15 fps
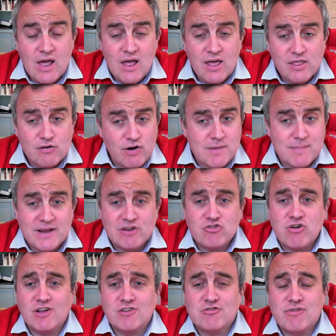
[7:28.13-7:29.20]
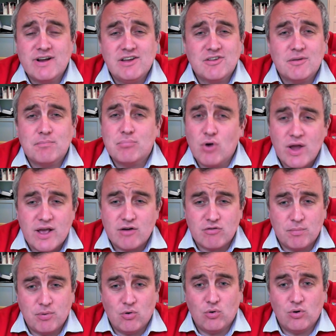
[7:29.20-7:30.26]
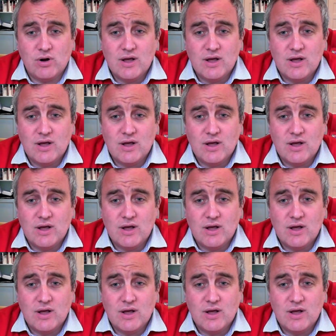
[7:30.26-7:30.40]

The Runnymede Trust released a brilliant report